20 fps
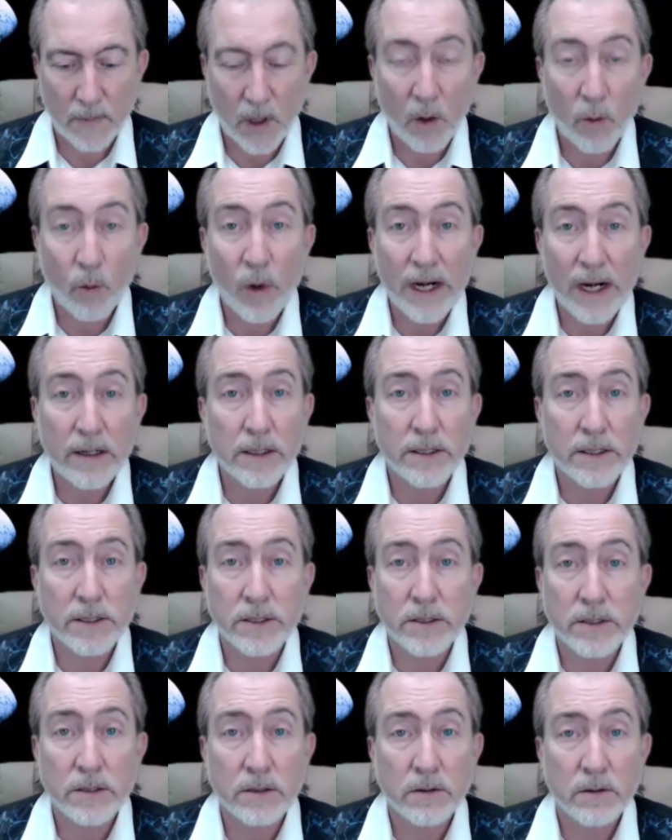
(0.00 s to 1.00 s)

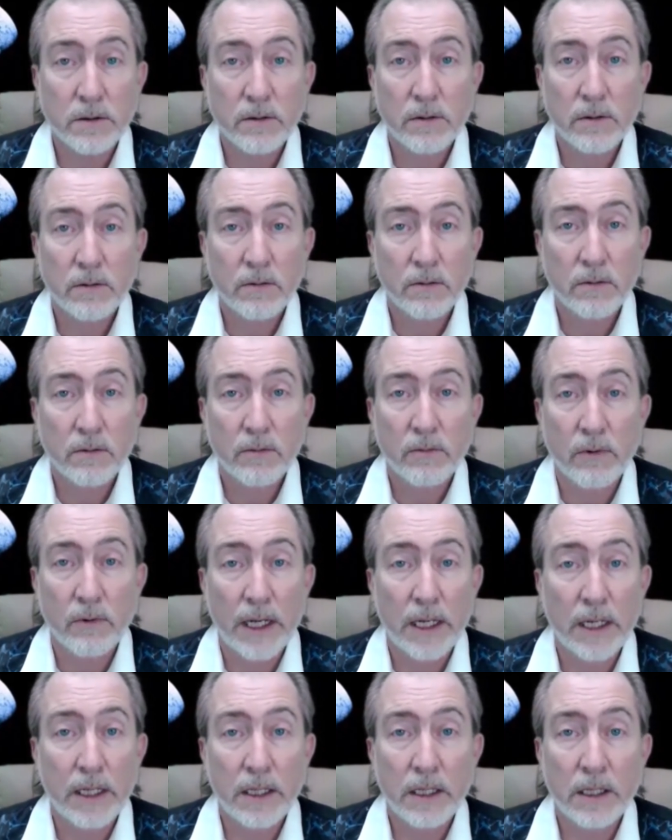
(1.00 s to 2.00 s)
awareness
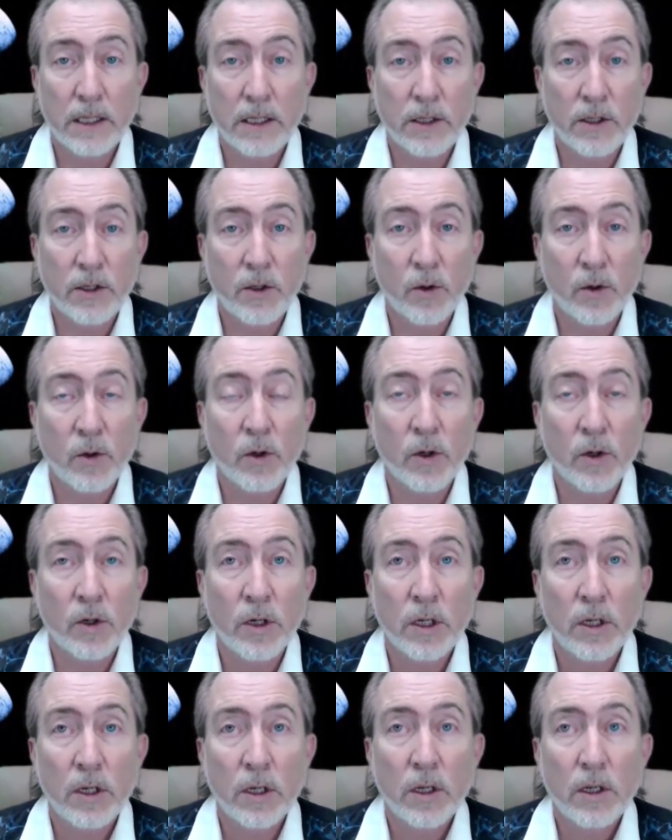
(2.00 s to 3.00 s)
right
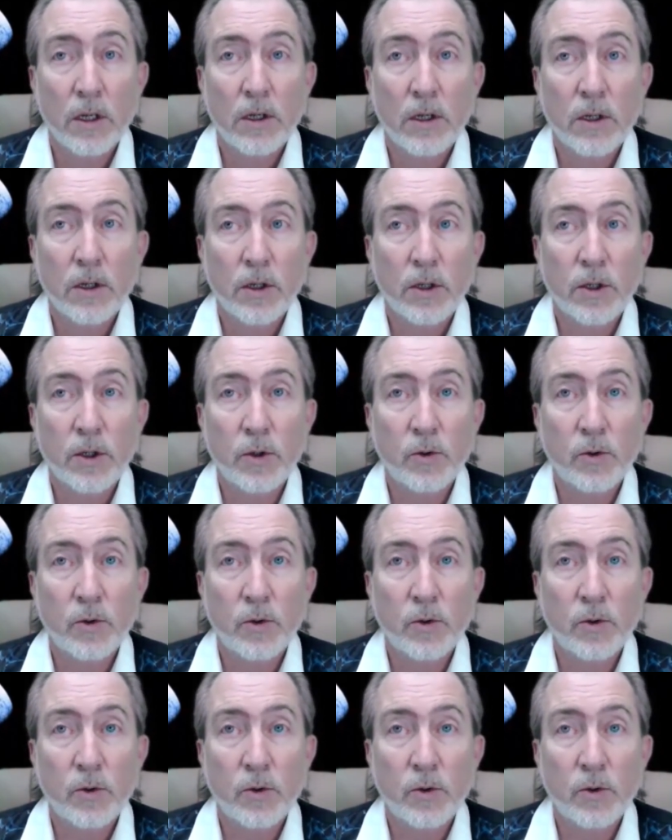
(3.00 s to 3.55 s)
your yeah.